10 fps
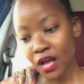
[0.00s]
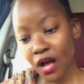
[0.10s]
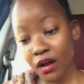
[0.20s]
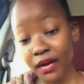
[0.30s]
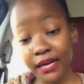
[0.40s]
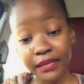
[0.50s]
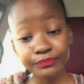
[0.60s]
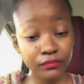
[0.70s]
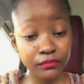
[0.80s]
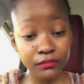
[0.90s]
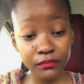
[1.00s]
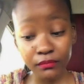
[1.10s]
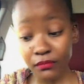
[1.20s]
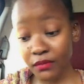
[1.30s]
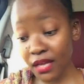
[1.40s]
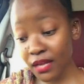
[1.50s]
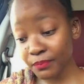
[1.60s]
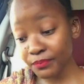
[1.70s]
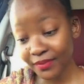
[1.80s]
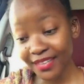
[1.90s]
alrighty
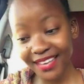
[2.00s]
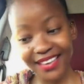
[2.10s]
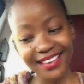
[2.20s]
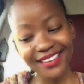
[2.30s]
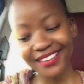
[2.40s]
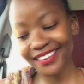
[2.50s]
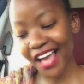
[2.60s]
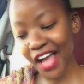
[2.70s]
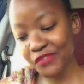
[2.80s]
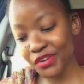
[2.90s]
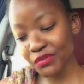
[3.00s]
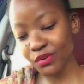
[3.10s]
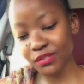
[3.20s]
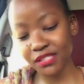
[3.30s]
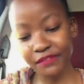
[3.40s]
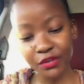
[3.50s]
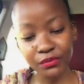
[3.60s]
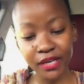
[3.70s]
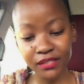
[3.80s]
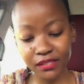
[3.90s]
um yay i rewrote seven
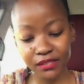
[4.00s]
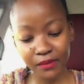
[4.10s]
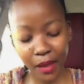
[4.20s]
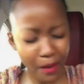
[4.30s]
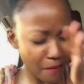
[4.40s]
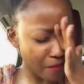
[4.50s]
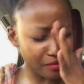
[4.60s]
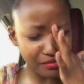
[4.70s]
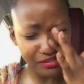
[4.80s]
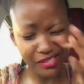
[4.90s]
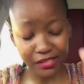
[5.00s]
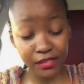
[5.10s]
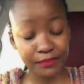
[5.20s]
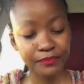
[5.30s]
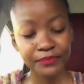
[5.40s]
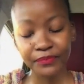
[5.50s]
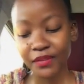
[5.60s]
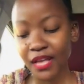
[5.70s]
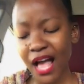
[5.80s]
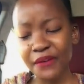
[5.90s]
rings oh goodness
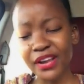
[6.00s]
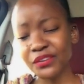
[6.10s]
ariana